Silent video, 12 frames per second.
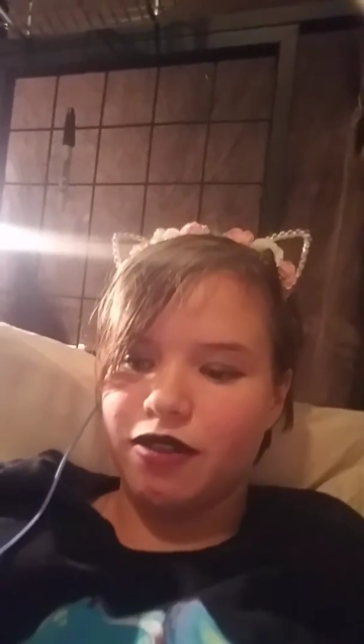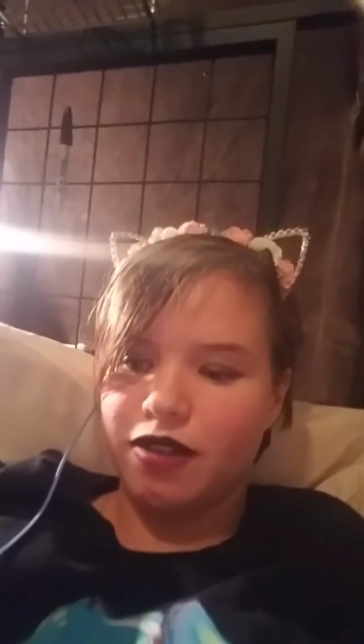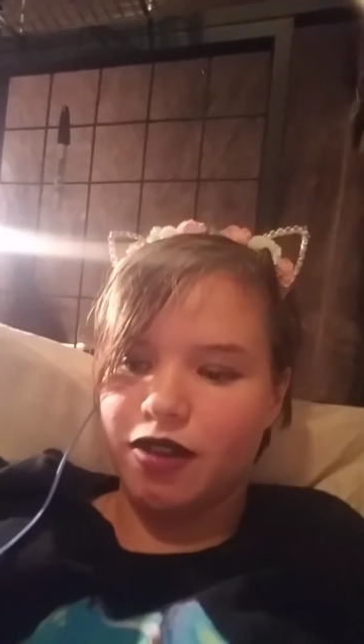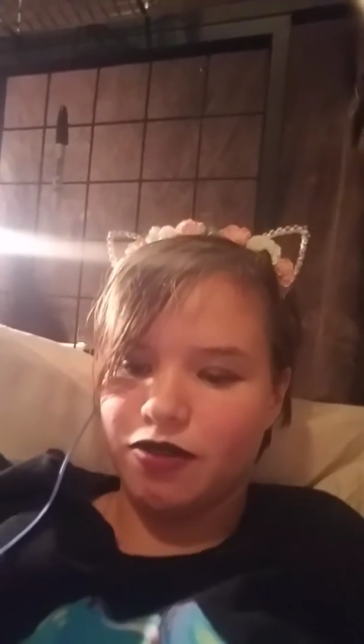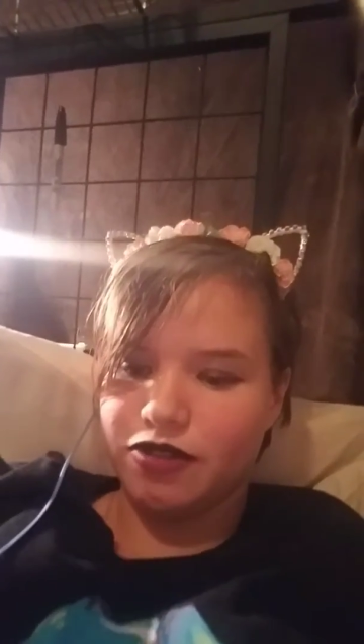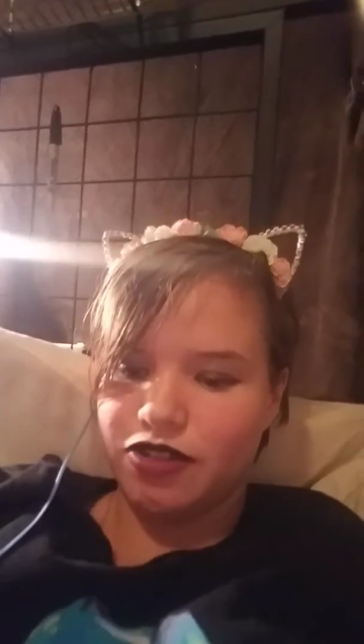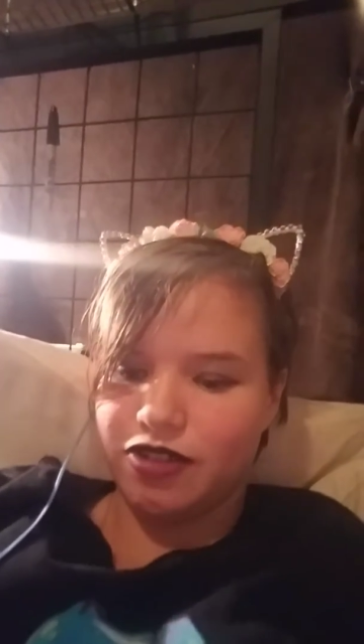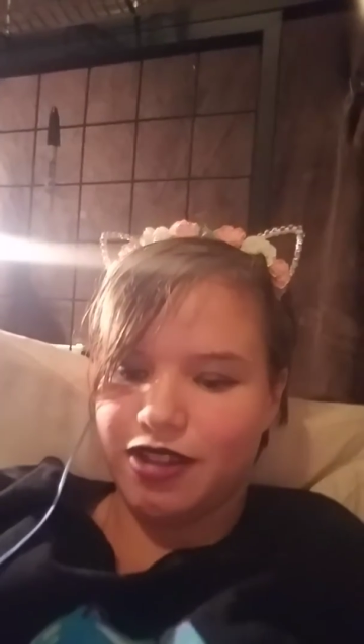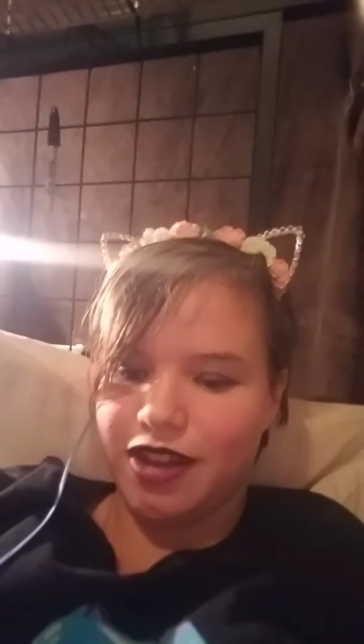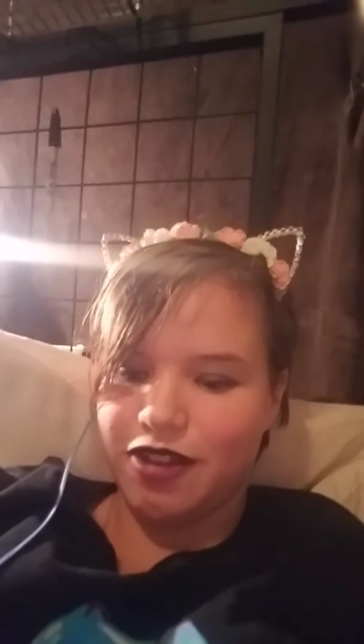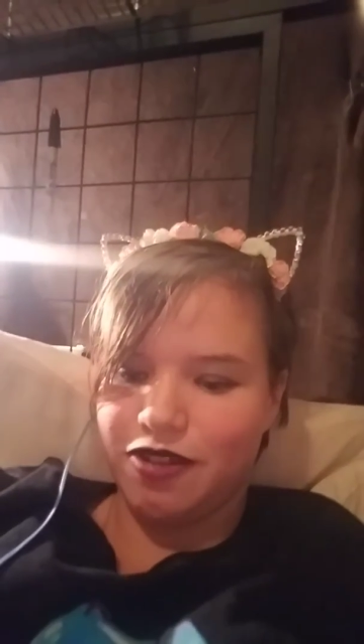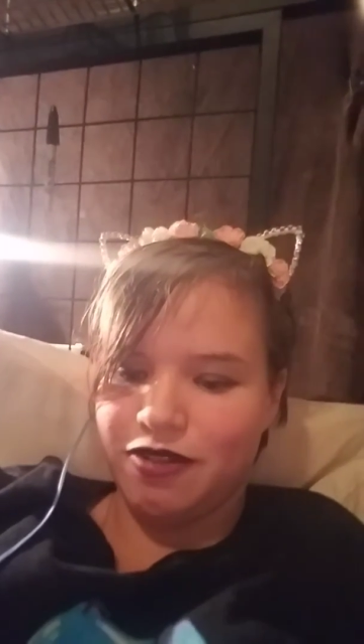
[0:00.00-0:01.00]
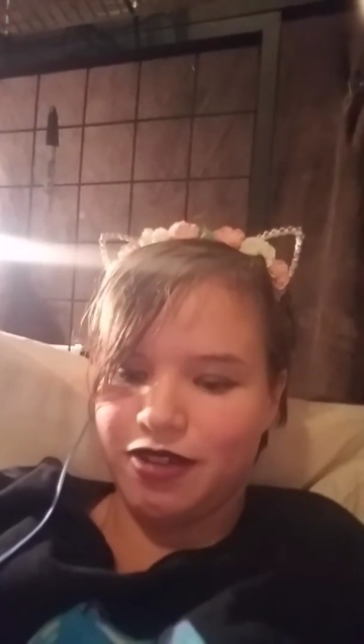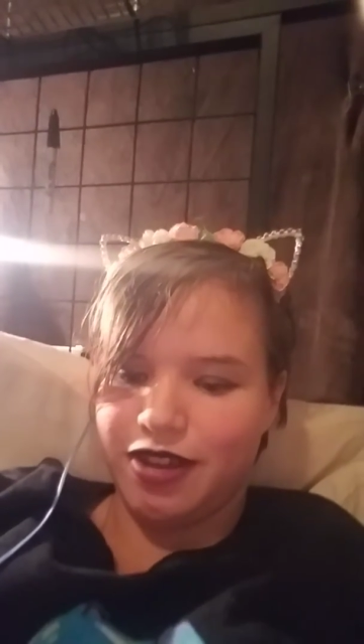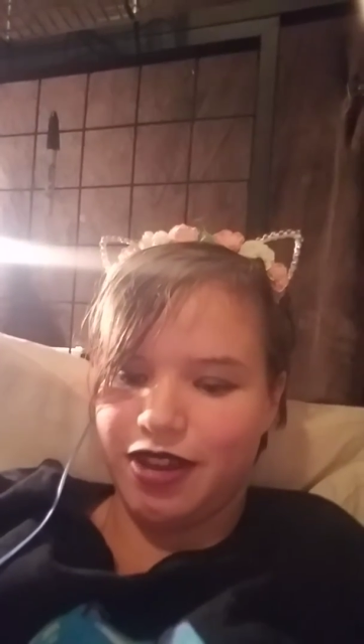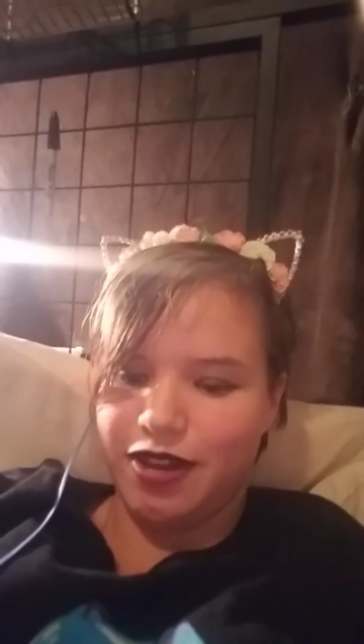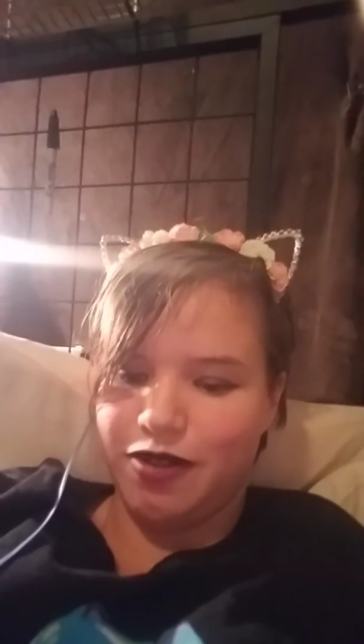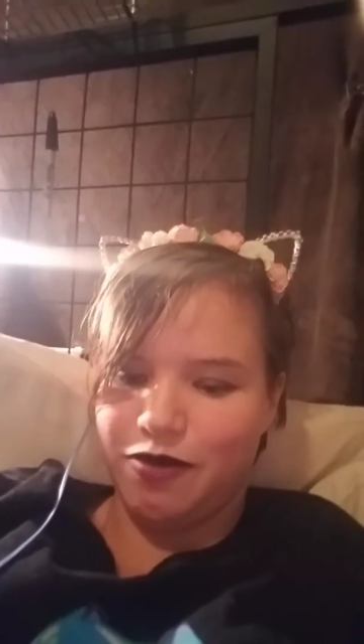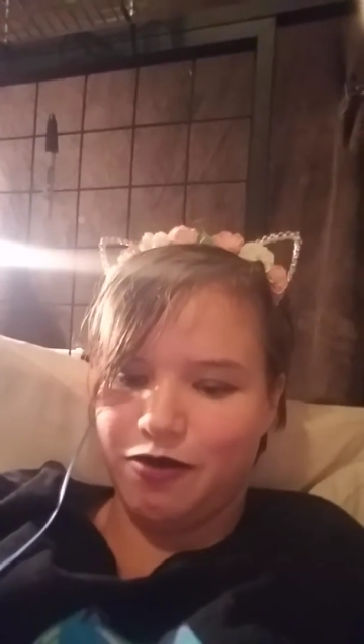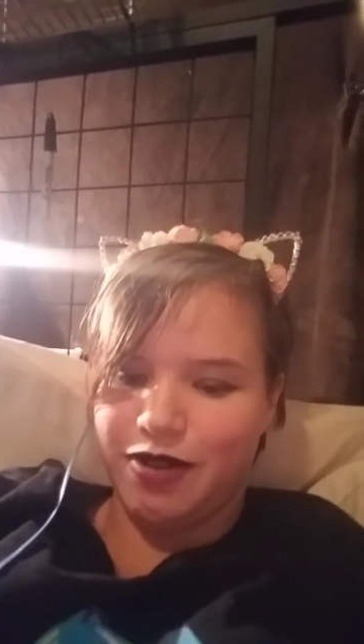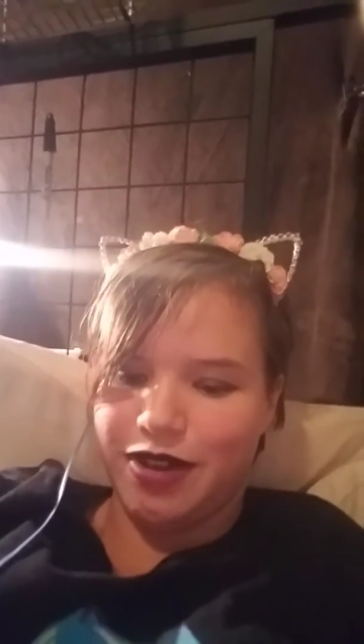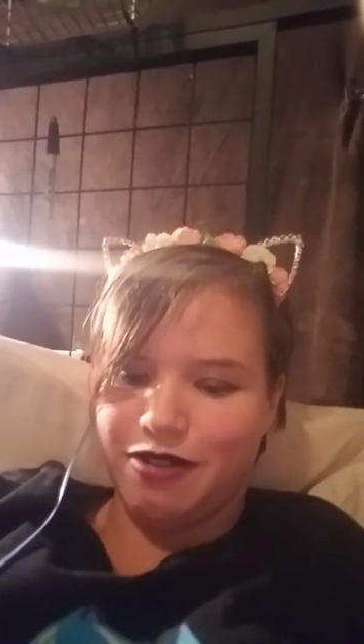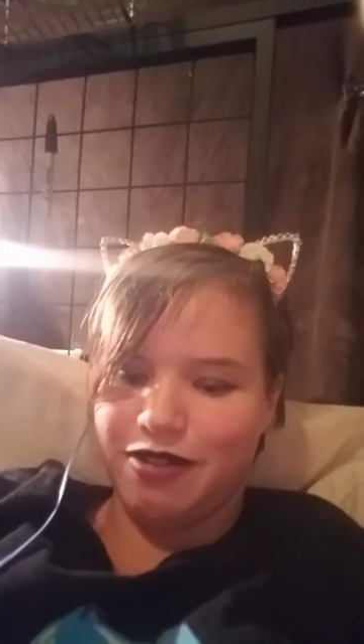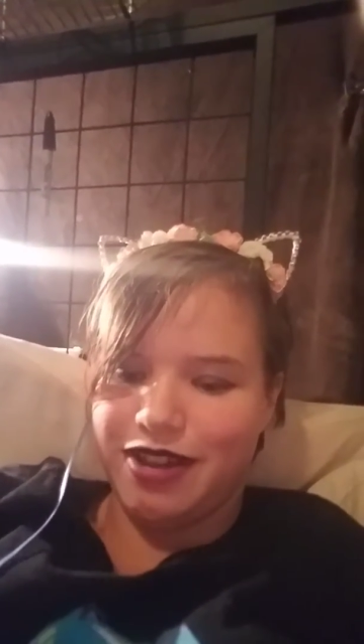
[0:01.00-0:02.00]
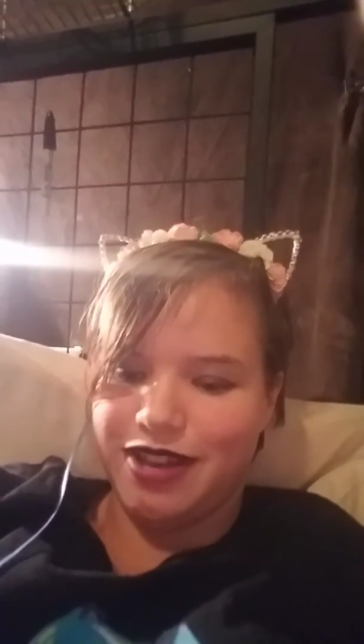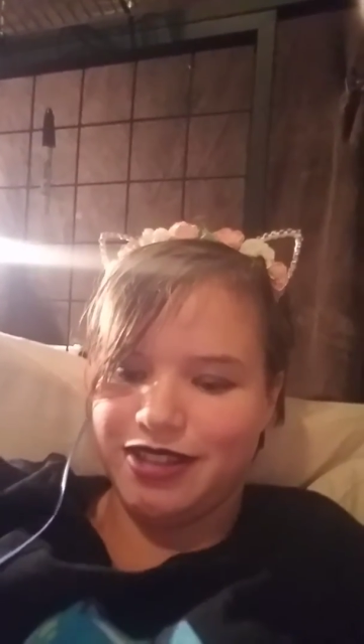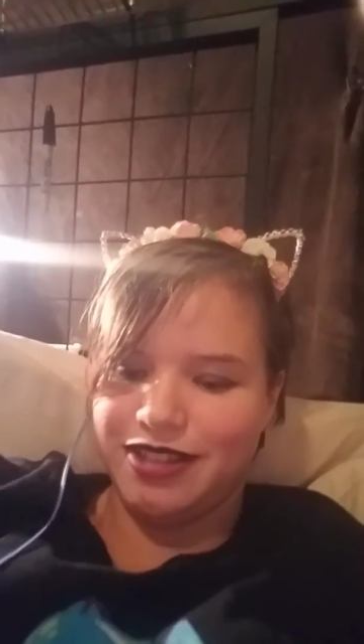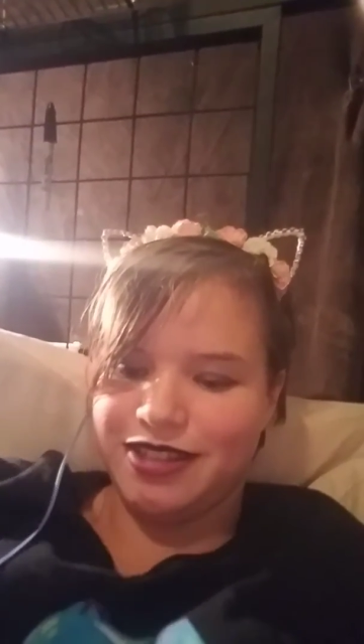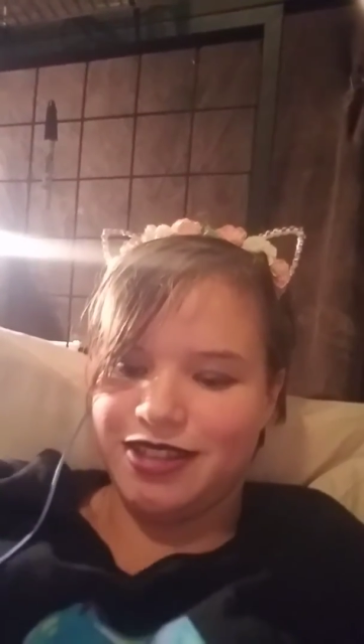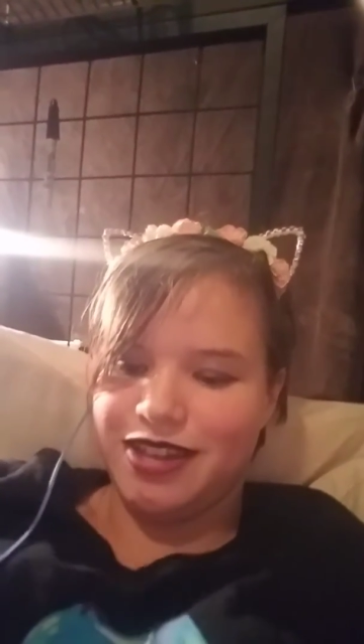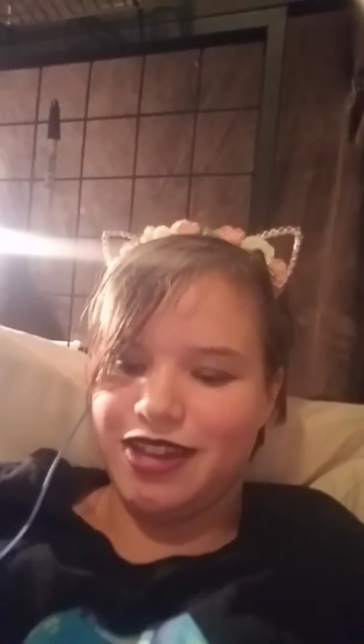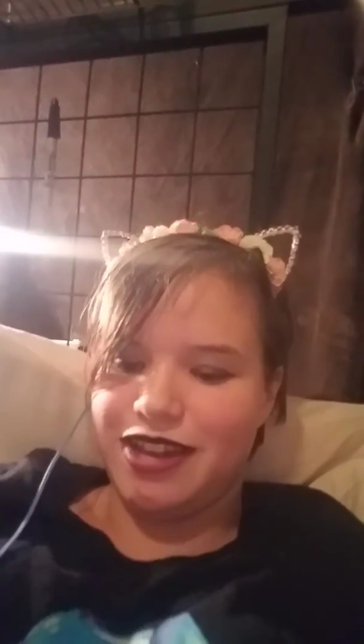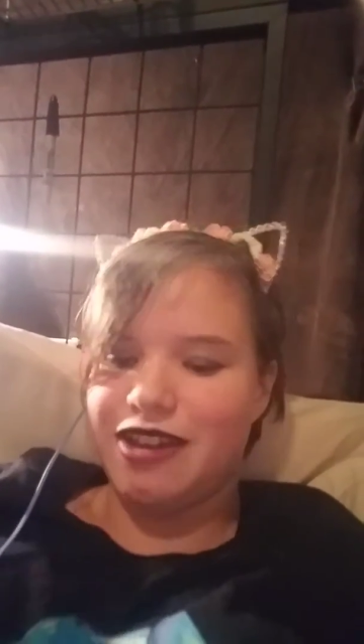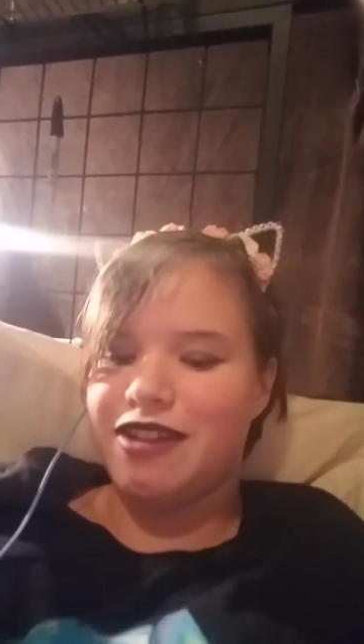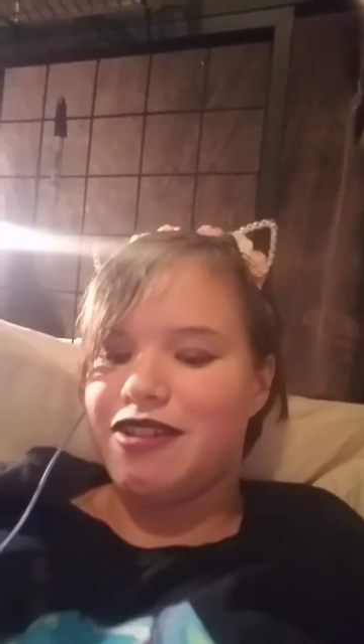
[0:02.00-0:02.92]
I was just like, okay, well, I see